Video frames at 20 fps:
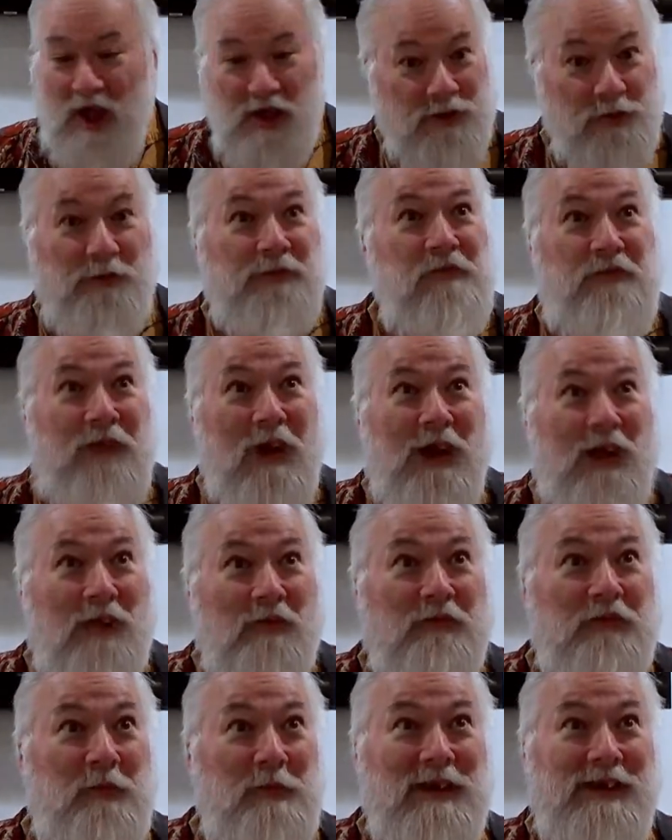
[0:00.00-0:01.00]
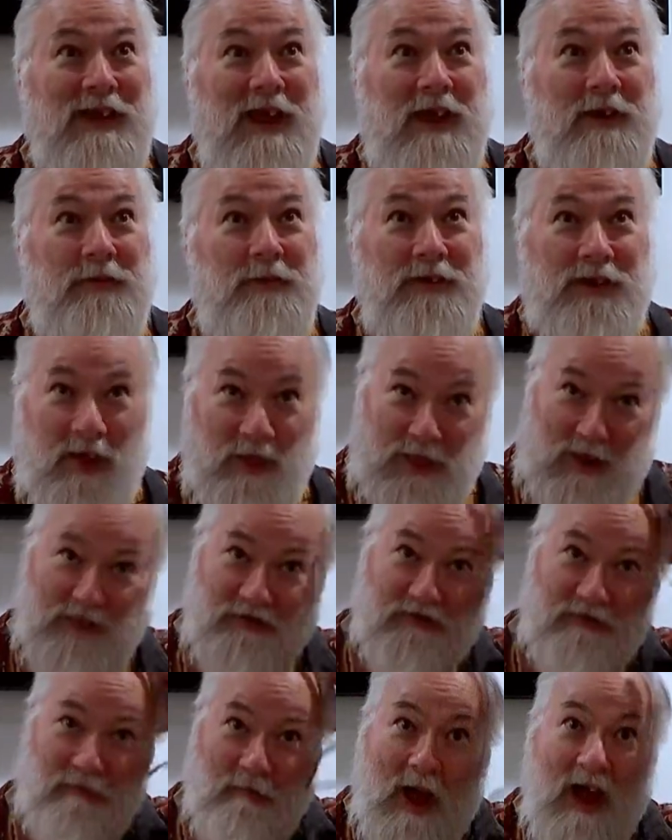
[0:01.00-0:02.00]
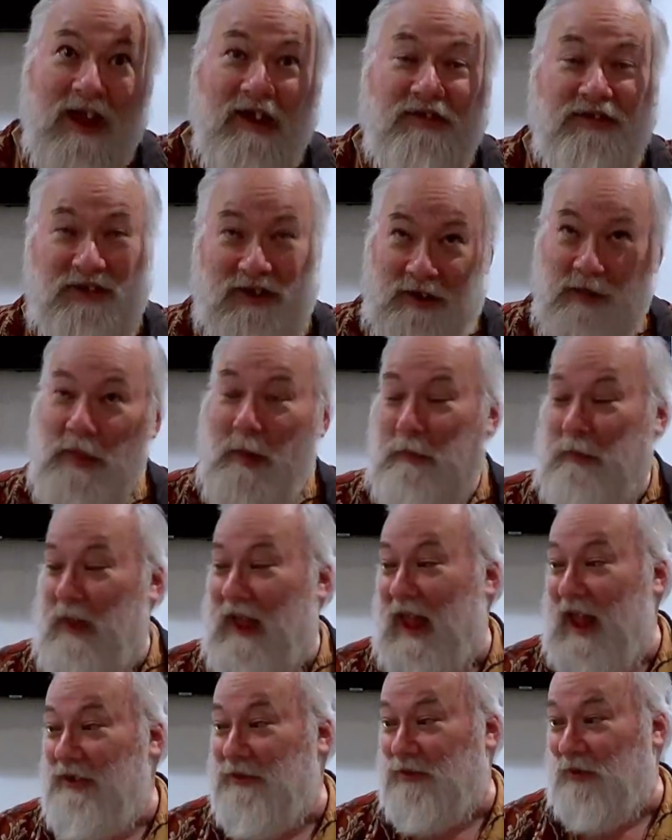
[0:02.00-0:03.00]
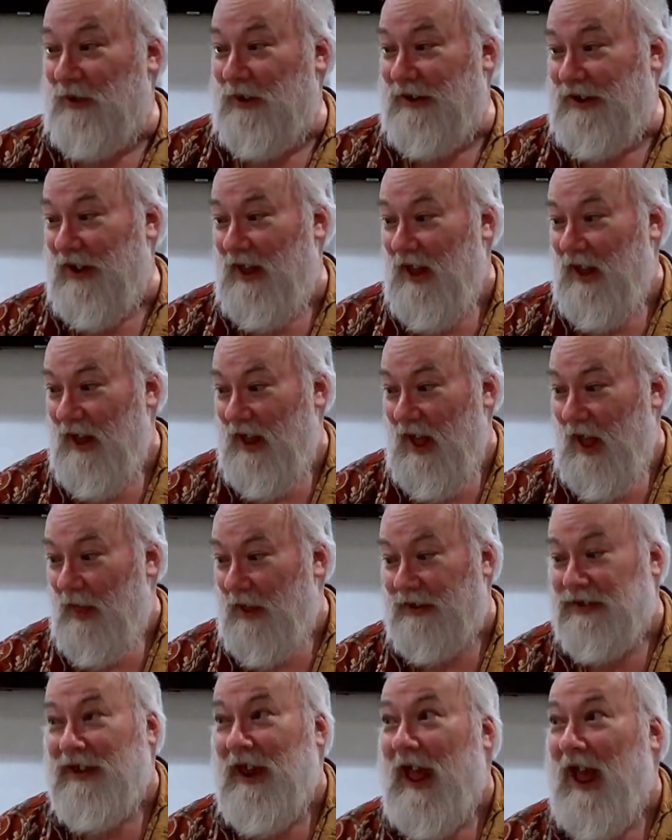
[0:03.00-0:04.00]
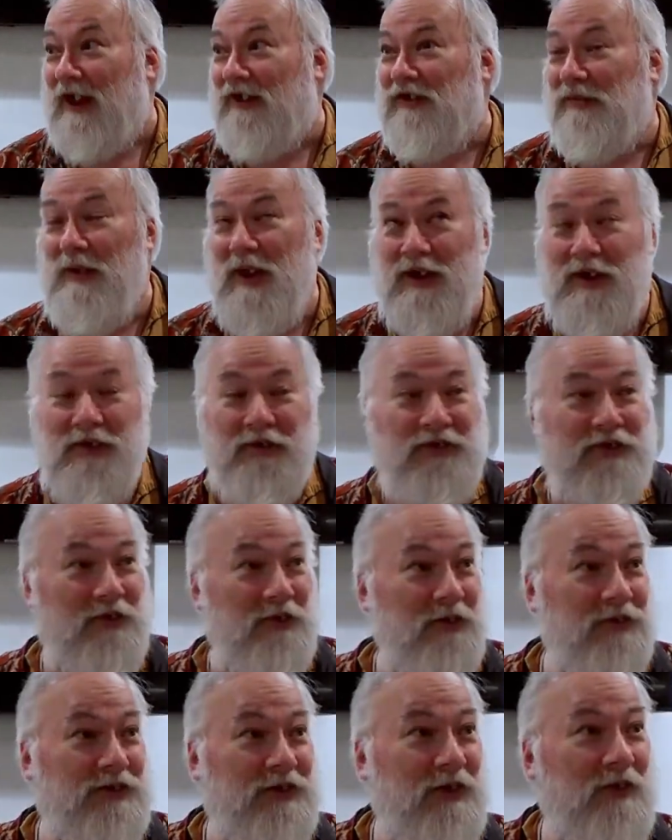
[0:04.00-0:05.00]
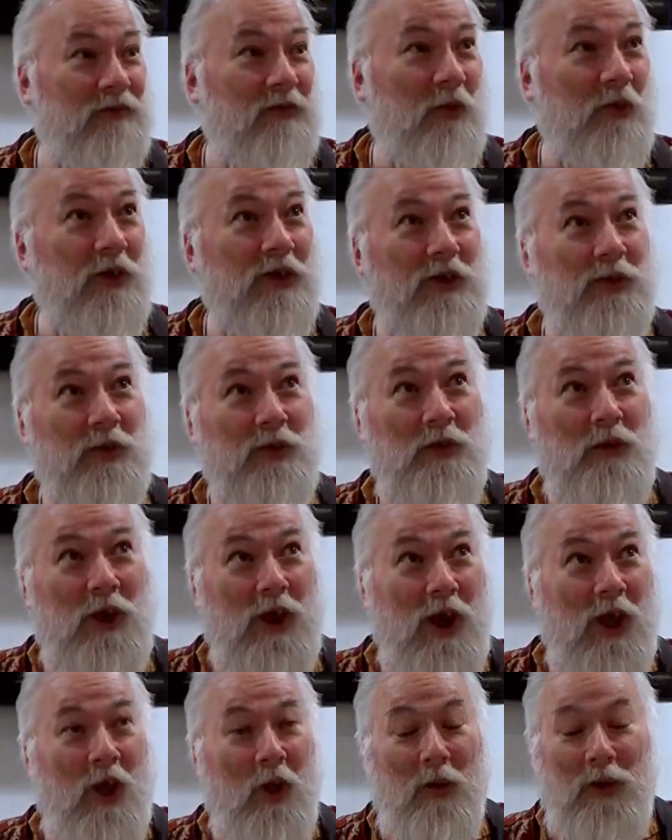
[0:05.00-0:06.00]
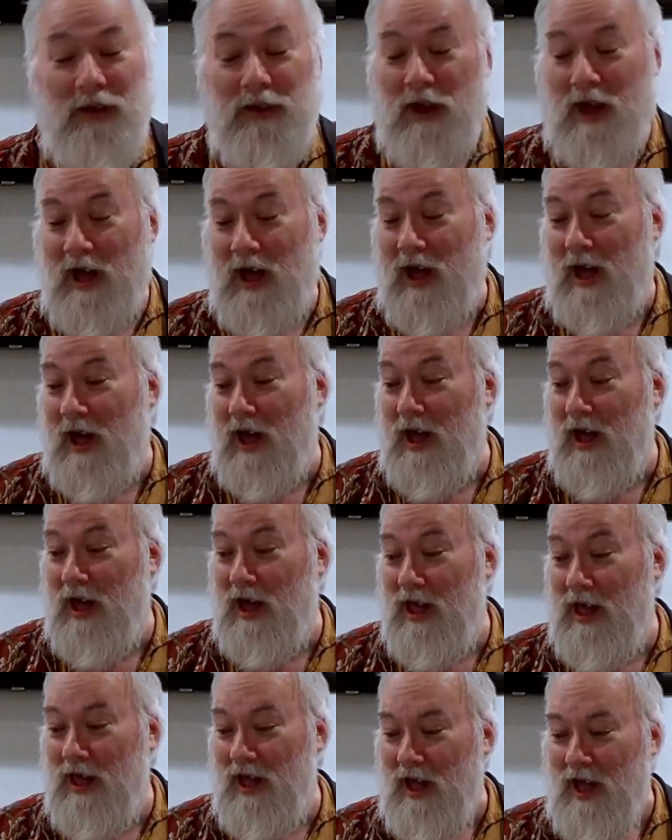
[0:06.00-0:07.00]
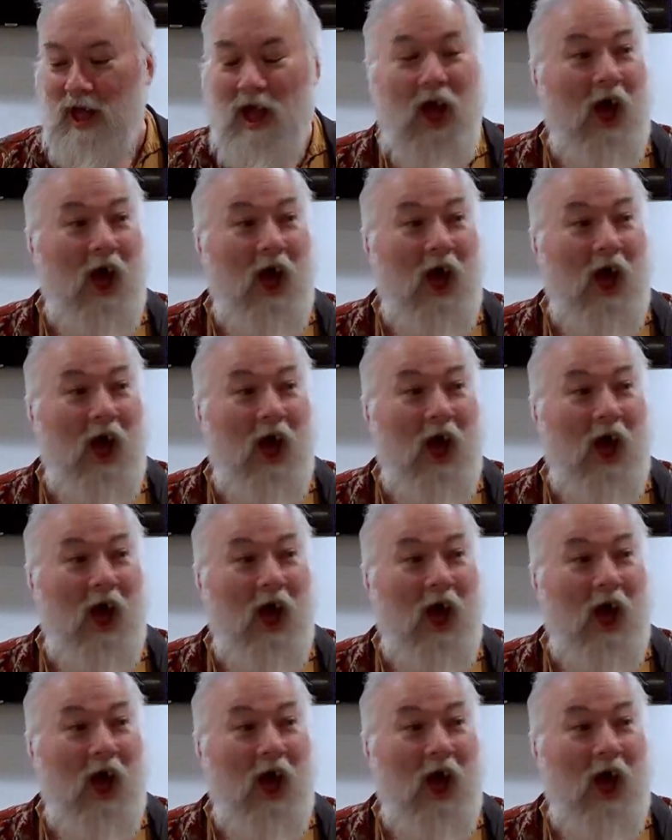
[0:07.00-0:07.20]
You fell from a gantry, there's mice in the pantry. The taxman is searching for you low and high.